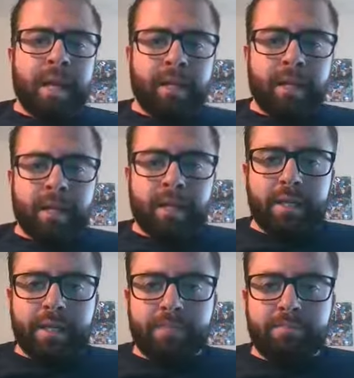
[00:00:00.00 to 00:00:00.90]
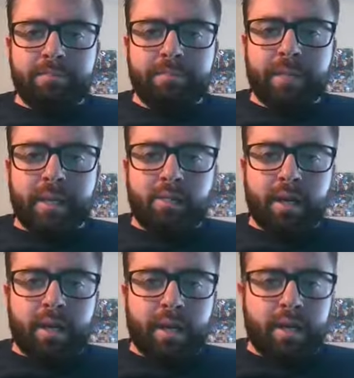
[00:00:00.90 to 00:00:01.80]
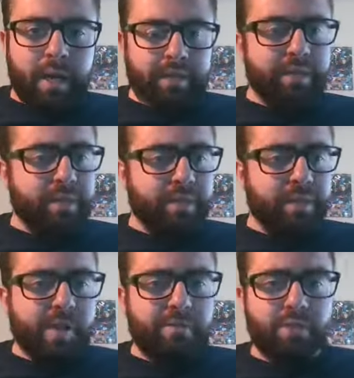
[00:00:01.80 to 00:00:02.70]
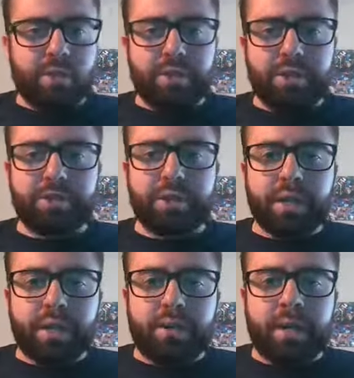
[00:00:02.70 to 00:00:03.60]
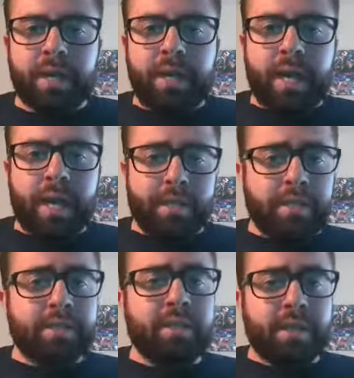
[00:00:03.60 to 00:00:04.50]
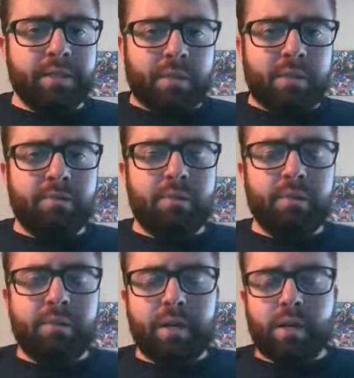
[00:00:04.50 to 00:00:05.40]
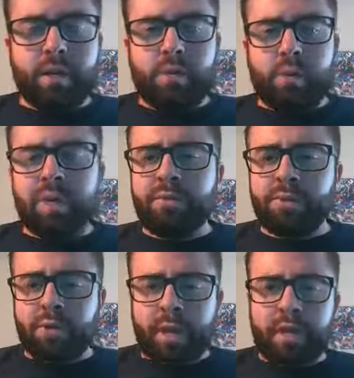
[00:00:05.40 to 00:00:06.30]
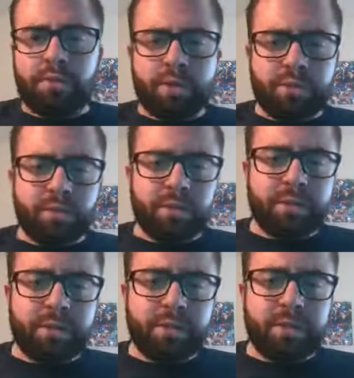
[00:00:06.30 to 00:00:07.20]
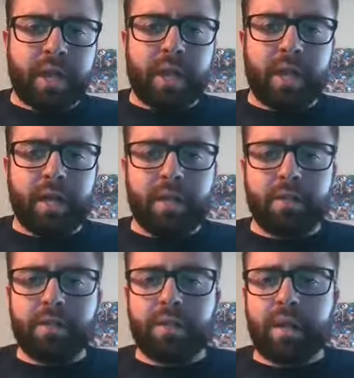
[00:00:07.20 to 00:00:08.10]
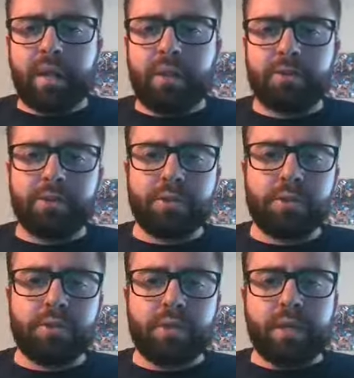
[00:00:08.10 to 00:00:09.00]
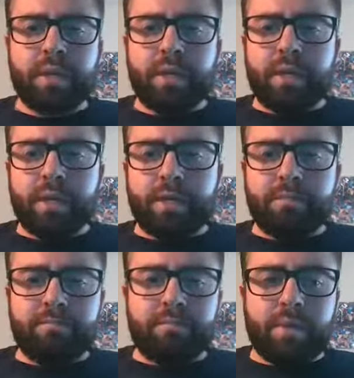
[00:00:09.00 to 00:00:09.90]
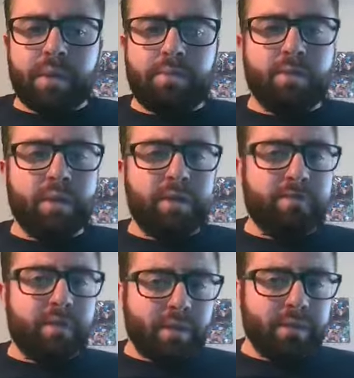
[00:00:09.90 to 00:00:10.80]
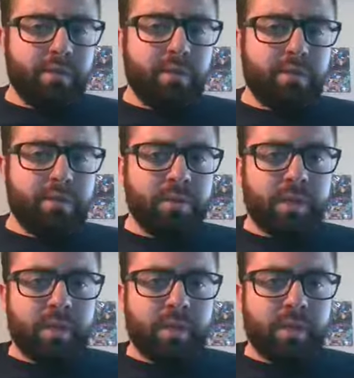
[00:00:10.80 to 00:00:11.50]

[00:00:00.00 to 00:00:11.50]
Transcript: And then um, I got to Disney about four years ago, and Disney does offer uh, quite a few training resources, and they also um, are pretty flexible